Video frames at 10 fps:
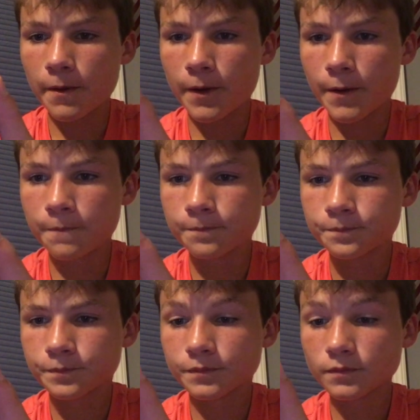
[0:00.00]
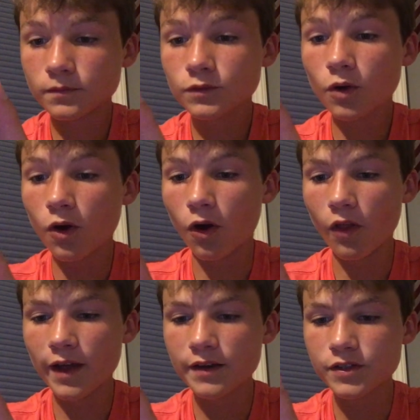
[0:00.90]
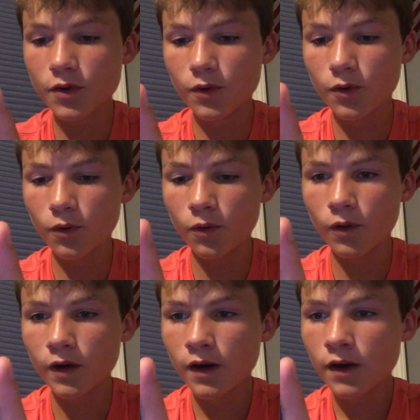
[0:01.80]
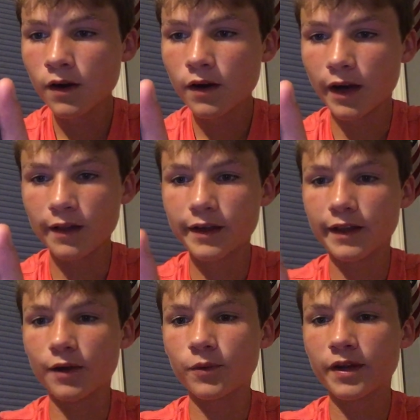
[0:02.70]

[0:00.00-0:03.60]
Okay. Oh, that is so cool. I like that.